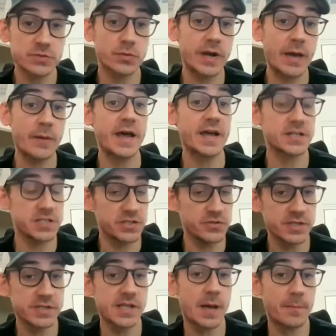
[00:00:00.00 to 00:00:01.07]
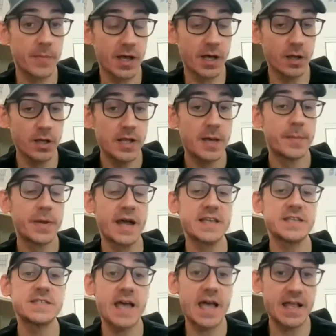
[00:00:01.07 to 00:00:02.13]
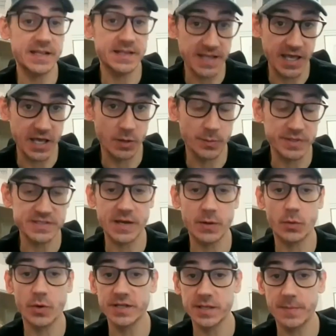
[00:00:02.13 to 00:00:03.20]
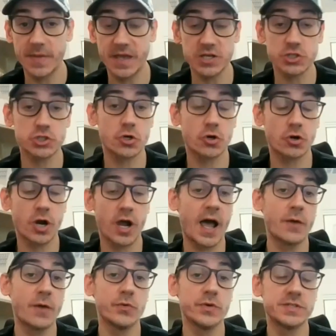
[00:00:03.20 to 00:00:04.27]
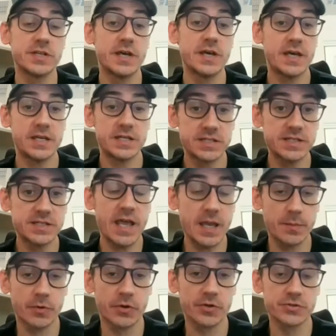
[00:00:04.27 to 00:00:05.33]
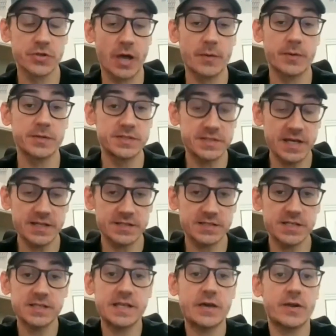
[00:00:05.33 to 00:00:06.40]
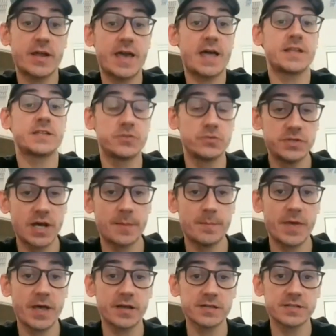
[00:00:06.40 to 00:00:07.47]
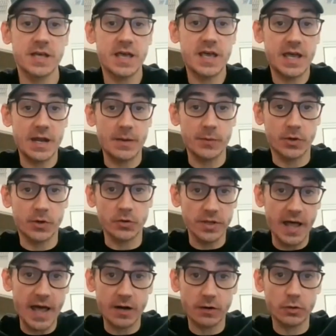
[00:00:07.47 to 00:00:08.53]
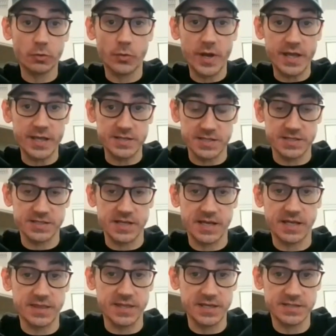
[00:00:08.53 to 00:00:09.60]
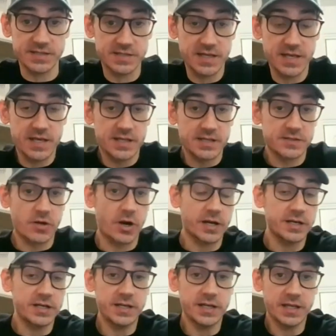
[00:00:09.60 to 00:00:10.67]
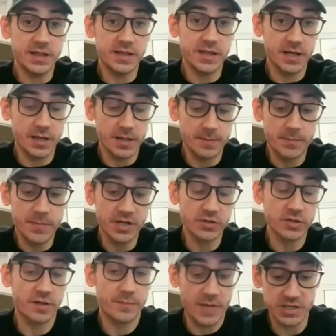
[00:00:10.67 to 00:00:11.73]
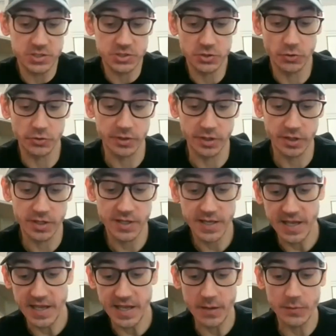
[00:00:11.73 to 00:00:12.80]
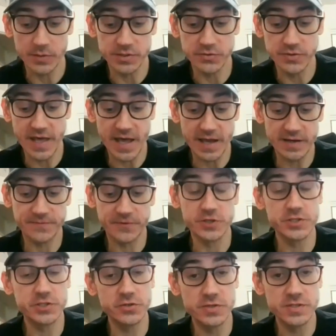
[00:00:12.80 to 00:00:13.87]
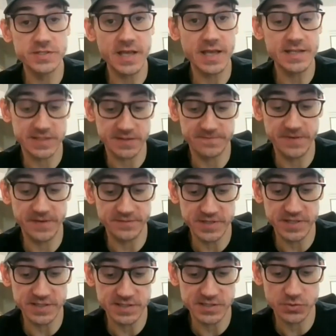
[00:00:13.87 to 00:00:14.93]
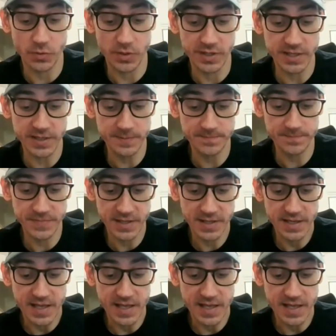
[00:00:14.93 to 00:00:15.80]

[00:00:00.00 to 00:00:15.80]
This one I would actually use a dumbbell, but I sat down because I wanted to make sure I was stable. So I would set, sit down, I had two dumbbells, and I would go lateral raises like this, targeting the middle of my shoulder. And I would do that for two sets of 15 to 20.